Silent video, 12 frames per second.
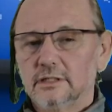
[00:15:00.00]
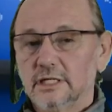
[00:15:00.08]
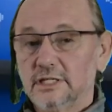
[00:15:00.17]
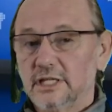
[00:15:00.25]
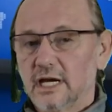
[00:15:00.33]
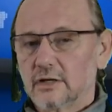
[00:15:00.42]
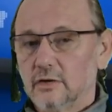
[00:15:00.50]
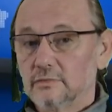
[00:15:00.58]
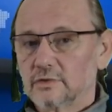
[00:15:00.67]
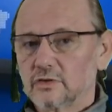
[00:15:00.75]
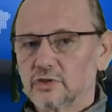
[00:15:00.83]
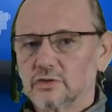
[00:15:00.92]
in their own
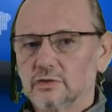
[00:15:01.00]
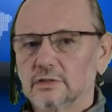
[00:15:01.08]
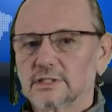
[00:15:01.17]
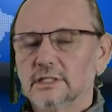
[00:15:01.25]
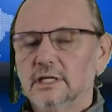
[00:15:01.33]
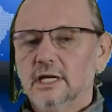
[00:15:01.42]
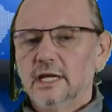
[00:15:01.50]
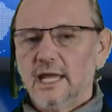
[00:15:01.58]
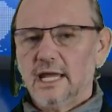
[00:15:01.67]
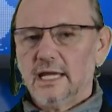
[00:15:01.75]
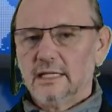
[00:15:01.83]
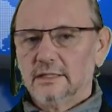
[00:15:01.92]
controls
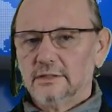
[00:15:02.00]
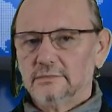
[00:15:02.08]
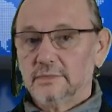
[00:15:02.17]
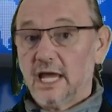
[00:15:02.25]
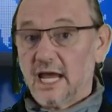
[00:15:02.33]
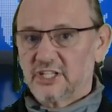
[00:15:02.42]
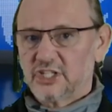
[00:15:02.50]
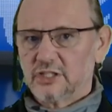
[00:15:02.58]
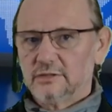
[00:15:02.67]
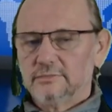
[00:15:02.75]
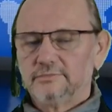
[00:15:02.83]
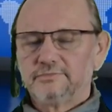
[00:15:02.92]
and action.
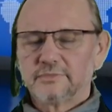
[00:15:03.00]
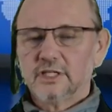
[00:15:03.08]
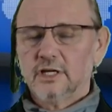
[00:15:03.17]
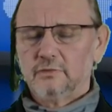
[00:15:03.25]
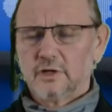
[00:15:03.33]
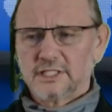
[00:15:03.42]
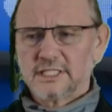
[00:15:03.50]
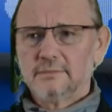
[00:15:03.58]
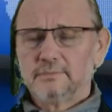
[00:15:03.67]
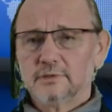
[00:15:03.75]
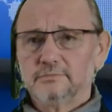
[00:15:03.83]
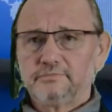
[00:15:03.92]
For
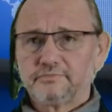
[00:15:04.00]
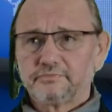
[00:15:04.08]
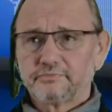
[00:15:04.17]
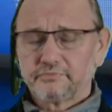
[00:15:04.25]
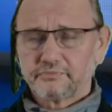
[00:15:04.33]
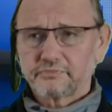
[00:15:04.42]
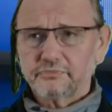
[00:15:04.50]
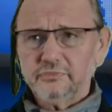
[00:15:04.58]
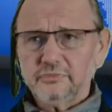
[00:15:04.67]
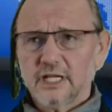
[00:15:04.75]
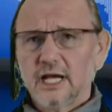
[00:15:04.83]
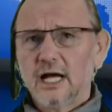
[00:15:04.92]
example,
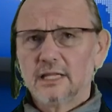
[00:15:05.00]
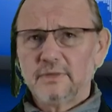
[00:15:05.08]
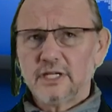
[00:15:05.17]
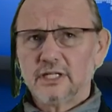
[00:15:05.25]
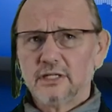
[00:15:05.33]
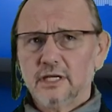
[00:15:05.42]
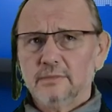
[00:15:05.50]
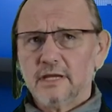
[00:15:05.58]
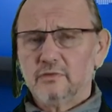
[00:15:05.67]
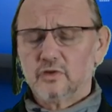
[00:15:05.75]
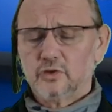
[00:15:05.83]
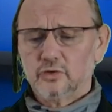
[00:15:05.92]
admin may
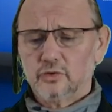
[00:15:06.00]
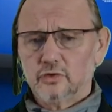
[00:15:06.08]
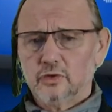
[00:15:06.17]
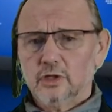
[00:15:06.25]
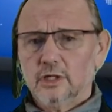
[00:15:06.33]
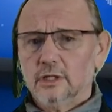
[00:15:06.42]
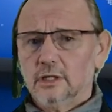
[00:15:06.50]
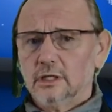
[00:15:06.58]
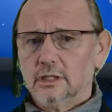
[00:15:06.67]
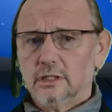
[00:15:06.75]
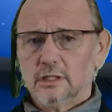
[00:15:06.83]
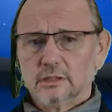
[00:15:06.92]
want to
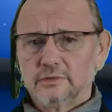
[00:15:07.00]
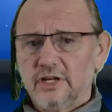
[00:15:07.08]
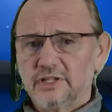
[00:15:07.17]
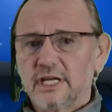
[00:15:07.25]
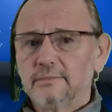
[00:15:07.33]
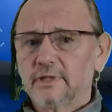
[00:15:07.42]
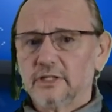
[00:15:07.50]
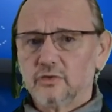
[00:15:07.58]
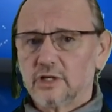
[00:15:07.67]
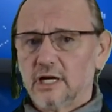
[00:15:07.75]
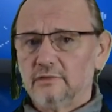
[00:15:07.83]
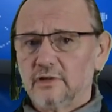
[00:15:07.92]
create template to
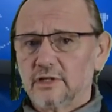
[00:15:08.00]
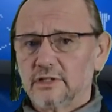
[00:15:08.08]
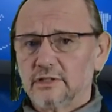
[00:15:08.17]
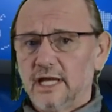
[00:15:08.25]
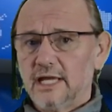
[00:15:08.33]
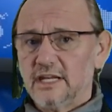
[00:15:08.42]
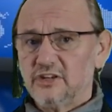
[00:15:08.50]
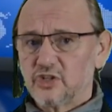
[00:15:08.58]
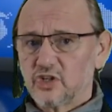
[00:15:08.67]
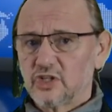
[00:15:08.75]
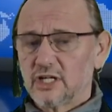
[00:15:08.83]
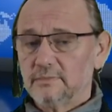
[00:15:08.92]
cover an
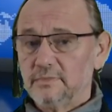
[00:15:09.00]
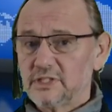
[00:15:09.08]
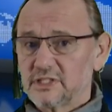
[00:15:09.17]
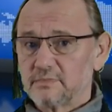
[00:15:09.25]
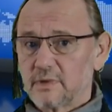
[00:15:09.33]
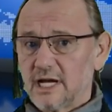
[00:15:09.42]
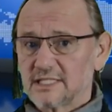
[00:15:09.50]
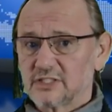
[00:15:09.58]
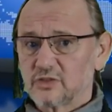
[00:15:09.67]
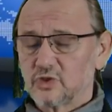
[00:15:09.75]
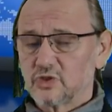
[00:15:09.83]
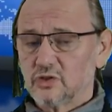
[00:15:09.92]
internal business process
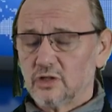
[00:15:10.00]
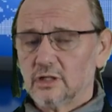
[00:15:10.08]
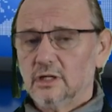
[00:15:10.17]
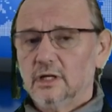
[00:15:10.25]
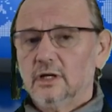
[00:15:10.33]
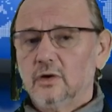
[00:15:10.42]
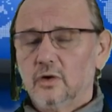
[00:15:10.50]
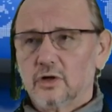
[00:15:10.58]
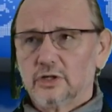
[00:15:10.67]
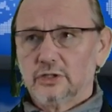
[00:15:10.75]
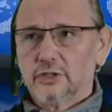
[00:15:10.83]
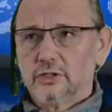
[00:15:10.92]
control or
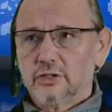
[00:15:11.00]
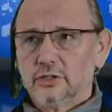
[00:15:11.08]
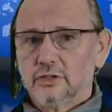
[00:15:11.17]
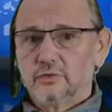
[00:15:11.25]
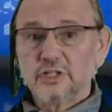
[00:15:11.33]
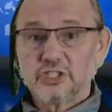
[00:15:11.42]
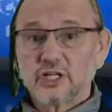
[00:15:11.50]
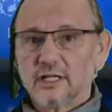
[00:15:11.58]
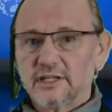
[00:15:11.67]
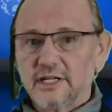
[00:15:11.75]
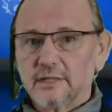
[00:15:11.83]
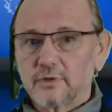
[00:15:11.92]
a regional
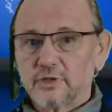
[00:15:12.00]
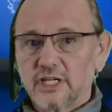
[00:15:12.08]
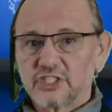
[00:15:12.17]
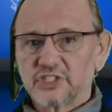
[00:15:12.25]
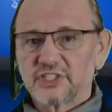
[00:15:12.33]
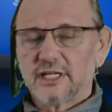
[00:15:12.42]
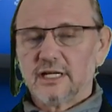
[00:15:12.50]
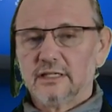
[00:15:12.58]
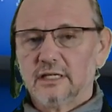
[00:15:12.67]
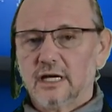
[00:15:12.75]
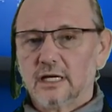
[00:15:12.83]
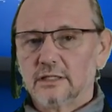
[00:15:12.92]
data protection
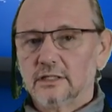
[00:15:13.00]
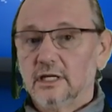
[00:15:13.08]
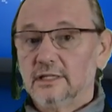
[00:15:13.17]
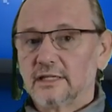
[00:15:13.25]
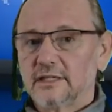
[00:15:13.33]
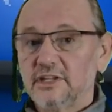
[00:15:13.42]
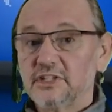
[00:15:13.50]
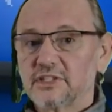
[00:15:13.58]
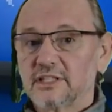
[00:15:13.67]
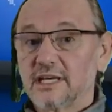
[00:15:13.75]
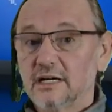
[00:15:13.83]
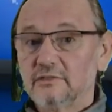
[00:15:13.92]
standard that
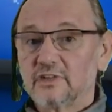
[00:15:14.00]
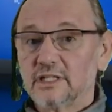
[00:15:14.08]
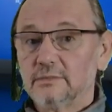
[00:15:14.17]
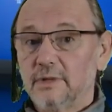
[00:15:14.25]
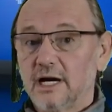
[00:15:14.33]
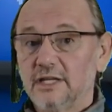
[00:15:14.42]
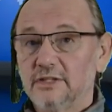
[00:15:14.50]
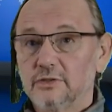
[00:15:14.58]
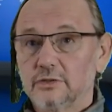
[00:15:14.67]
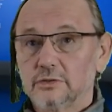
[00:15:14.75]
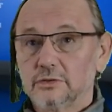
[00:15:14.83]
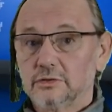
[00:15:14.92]
isn't covered by
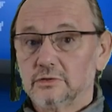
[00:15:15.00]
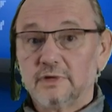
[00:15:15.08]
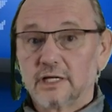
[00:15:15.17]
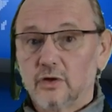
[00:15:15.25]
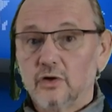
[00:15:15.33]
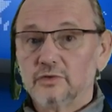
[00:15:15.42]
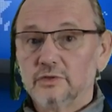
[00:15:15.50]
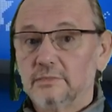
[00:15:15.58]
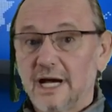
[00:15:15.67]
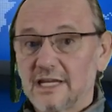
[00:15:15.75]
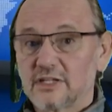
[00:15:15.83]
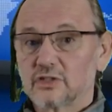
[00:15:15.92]
one of the
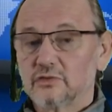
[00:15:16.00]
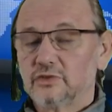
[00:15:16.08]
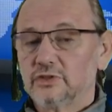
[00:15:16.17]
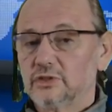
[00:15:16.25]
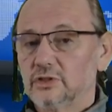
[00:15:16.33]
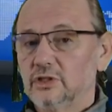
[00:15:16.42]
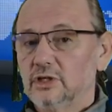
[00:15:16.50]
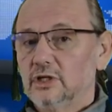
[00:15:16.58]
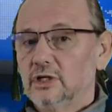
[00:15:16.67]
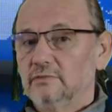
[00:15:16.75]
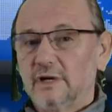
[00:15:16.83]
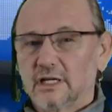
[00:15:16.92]
Microsoft
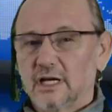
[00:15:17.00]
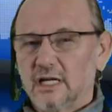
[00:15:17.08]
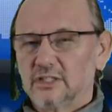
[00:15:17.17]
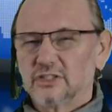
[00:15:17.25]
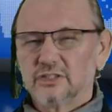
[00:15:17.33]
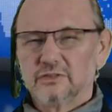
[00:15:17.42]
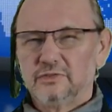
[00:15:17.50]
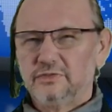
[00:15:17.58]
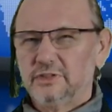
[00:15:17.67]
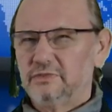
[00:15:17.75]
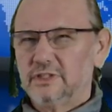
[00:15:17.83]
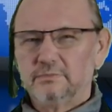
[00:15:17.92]

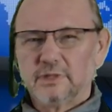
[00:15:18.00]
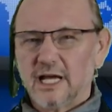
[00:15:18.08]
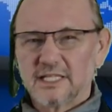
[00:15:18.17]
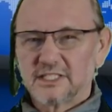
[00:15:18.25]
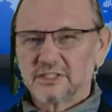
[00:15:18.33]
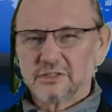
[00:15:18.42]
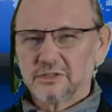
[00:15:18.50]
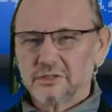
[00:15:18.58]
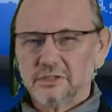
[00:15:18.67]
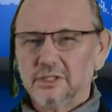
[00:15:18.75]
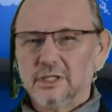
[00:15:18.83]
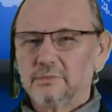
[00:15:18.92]
150 plus
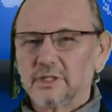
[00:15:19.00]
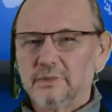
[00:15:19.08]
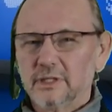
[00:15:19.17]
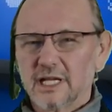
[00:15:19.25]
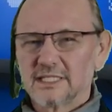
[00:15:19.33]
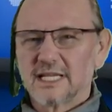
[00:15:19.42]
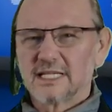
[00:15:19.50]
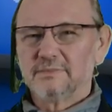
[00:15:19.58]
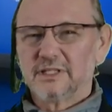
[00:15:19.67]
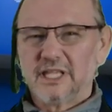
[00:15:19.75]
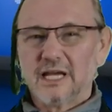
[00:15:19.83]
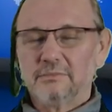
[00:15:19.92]
pre-built
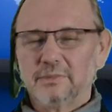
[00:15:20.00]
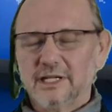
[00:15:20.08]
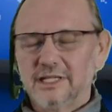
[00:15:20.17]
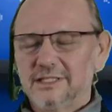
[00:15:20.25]
assessment template.